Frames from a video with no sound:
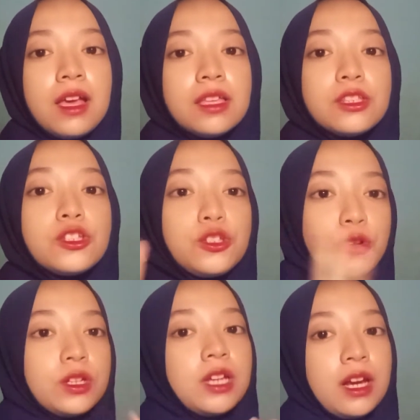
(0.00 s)

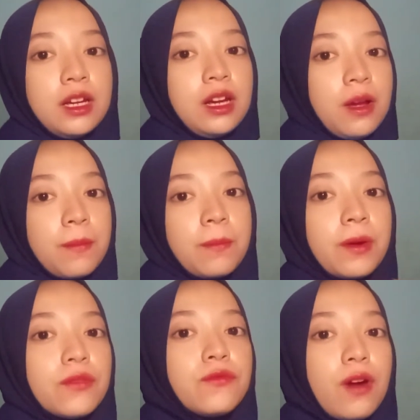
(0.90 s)
students
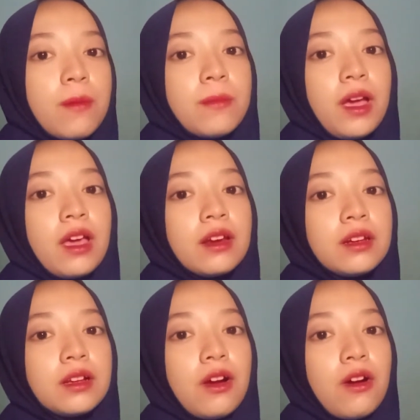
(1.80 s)
perform
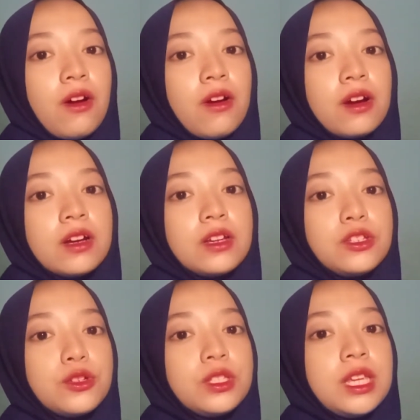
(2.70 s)
anchor
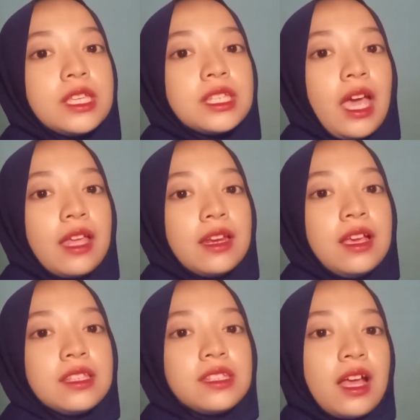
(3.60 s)
duties and
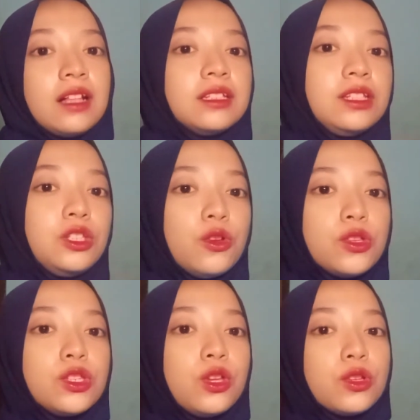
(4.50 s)
tell the
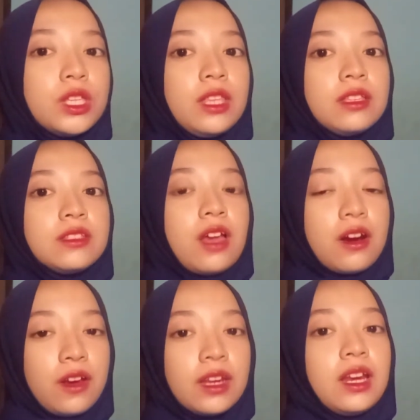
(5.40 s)
news using the
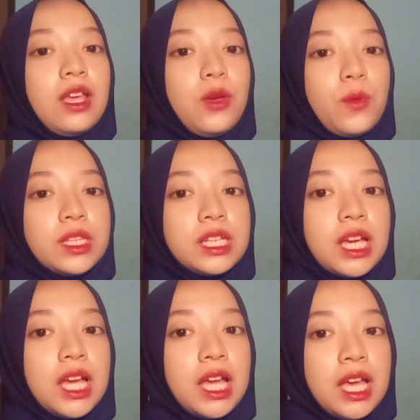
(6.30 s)
target language.
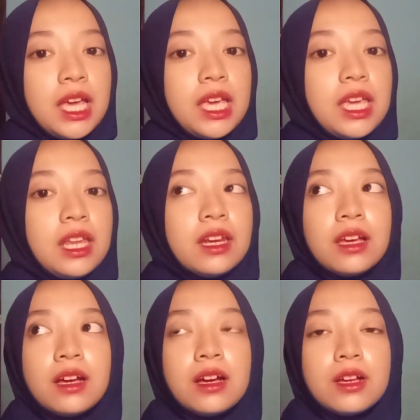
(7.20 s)
In
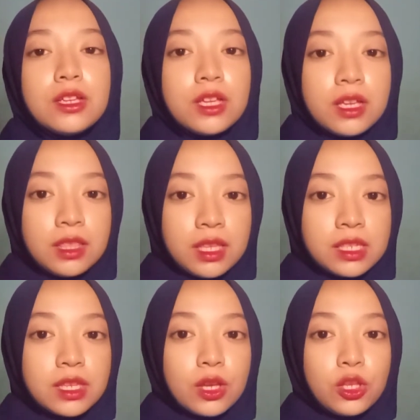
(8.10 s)

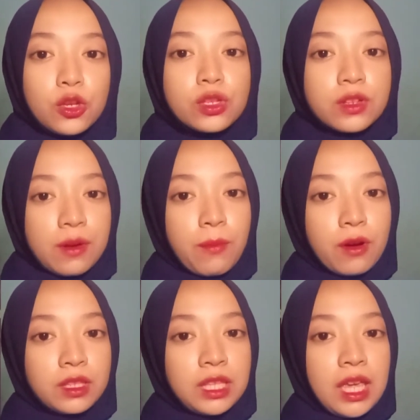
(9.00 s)
this news
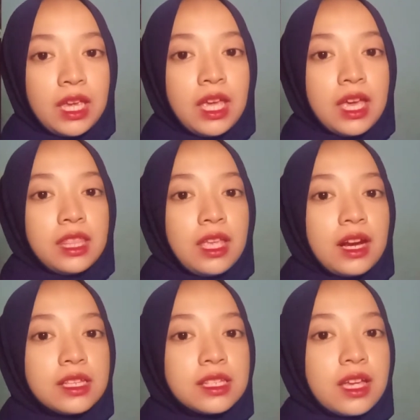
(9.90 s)
reporting,
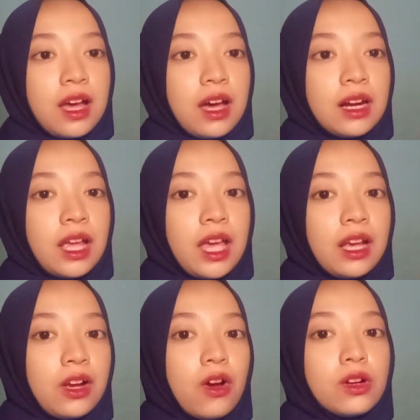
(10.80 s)
there is an
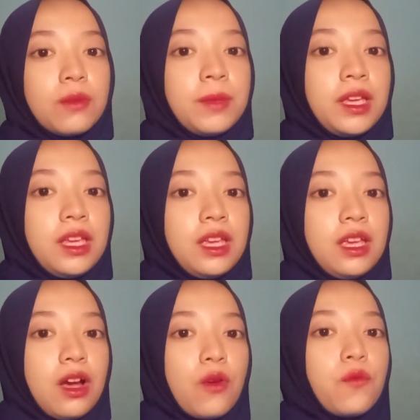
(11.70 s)

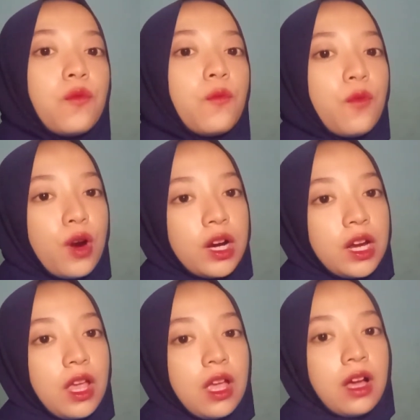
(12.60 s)
economy of word
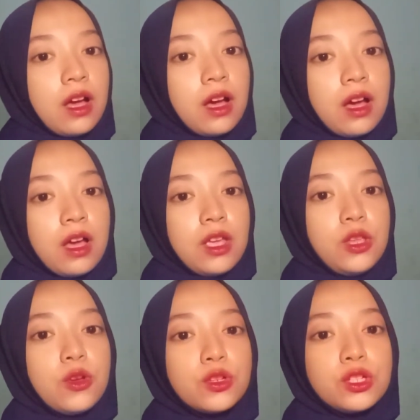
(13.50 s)

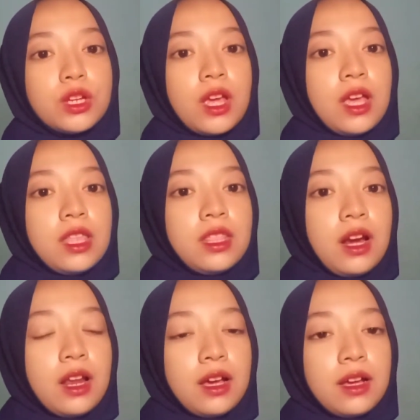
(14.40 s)
used,
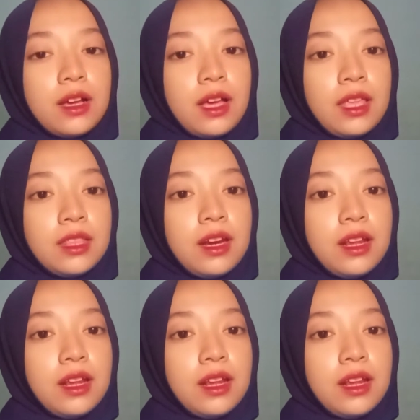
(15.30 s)
the and then